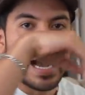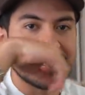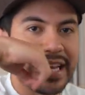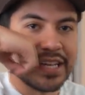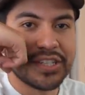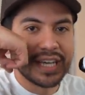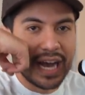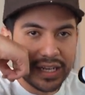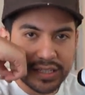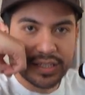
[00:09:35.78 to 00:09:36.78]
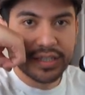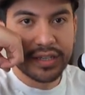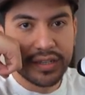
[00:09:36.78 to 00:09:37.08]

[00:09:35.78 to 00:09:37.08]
I take shots.